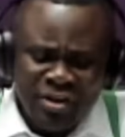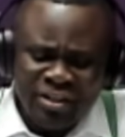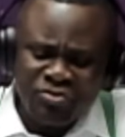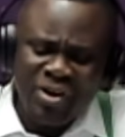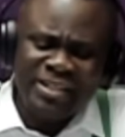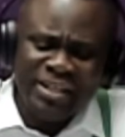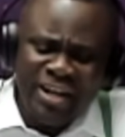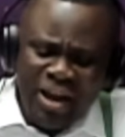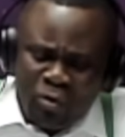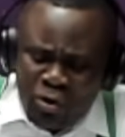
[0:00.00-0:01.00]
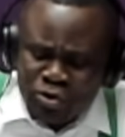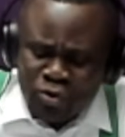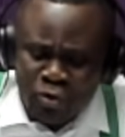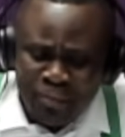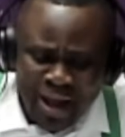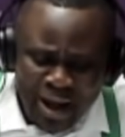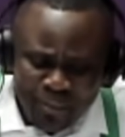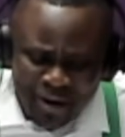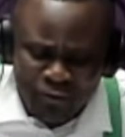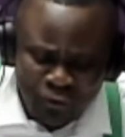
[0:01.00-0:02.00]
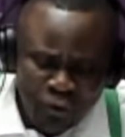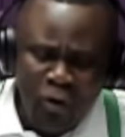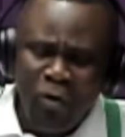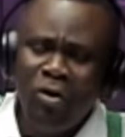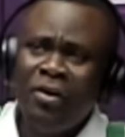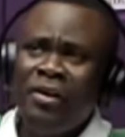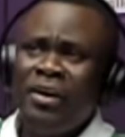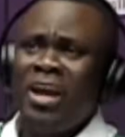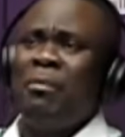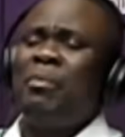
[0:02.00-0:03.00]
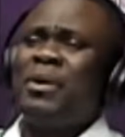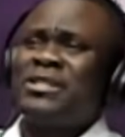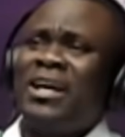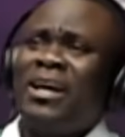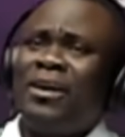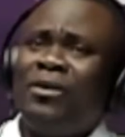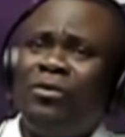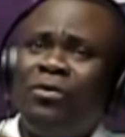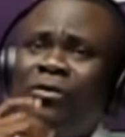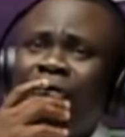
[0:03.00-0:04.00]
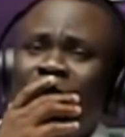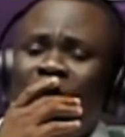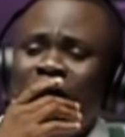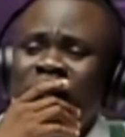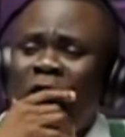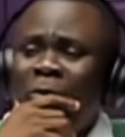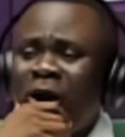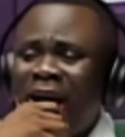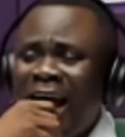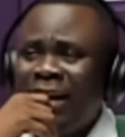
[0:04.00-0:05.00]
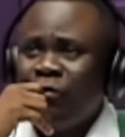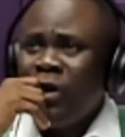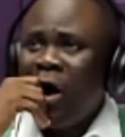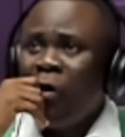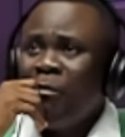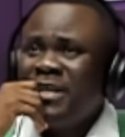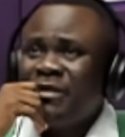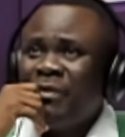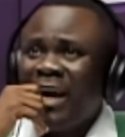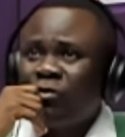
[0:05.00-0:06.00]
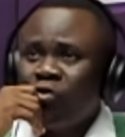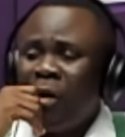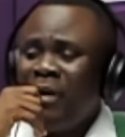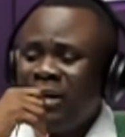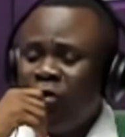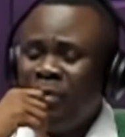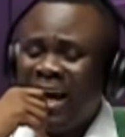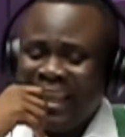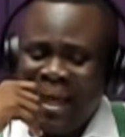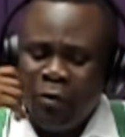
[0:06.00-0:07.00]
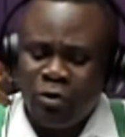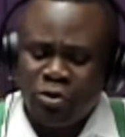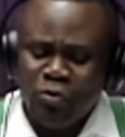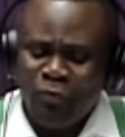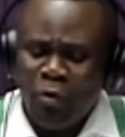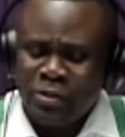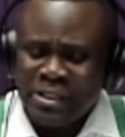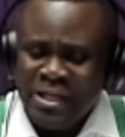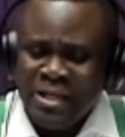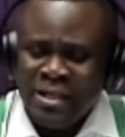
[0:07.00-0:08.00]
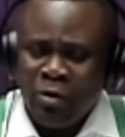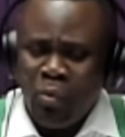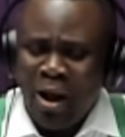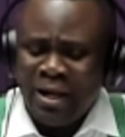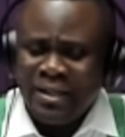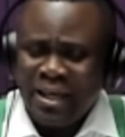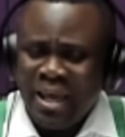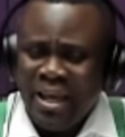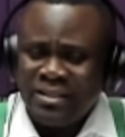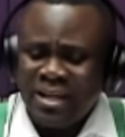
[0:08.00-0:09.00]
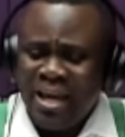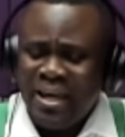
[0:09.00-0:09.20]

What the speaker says: registration cost so by a month for a percent. Omunyo card we are omitting me at and they will be allowed to vote. One case,